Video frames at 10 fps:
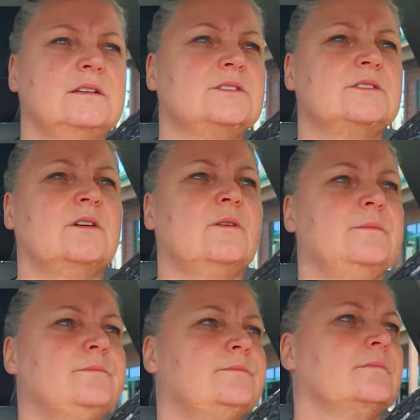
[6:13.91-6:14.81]
So
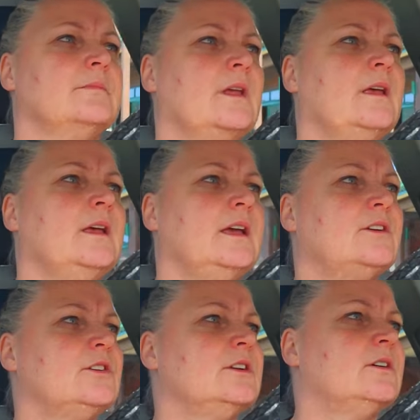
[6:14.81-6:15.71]
it
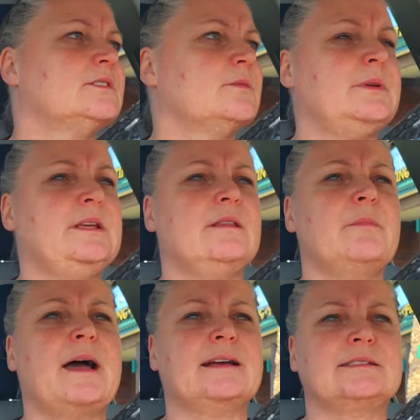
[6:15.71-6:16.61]
could also be the
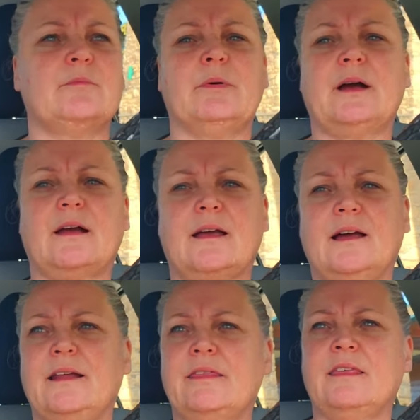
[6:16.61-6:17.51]
pass the buck
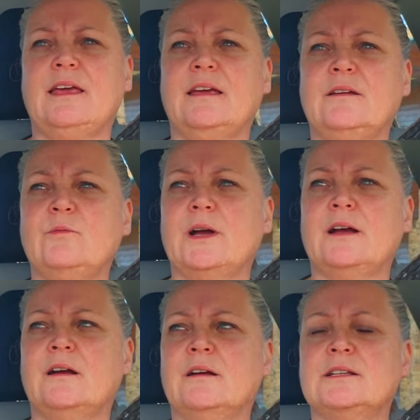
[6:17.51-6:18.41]
kind of thing
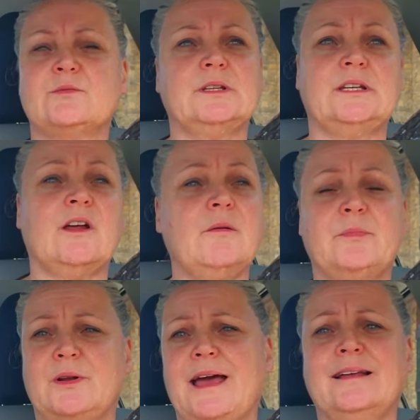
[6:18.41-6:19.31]
where it's really not
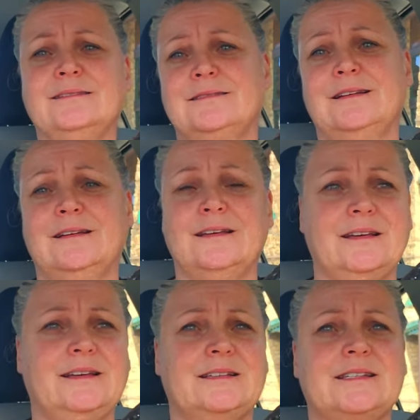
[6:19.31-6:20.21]
Bernat.
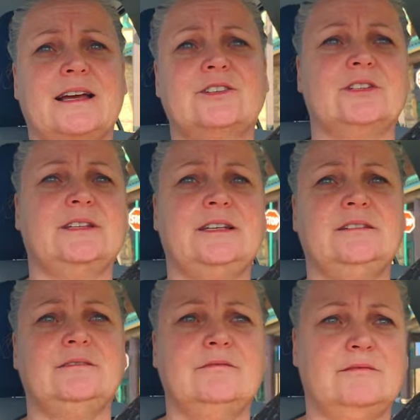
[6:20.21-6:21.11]
It's actually
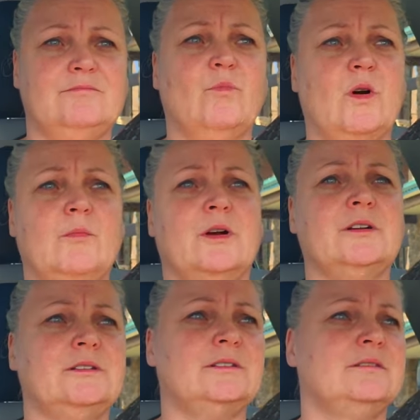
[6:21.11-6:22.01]

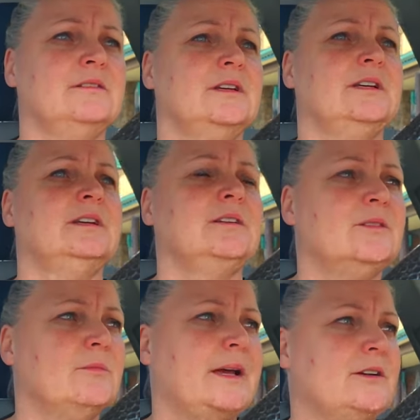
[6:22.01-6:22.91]
Walmart and
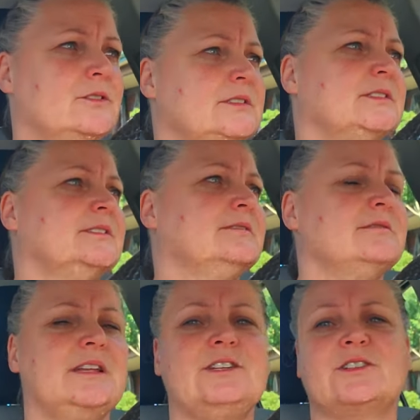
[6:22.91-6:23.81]
Michaels, and
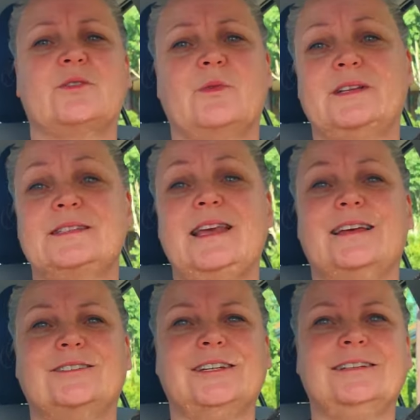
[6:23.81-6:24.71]
they just don't want to say it.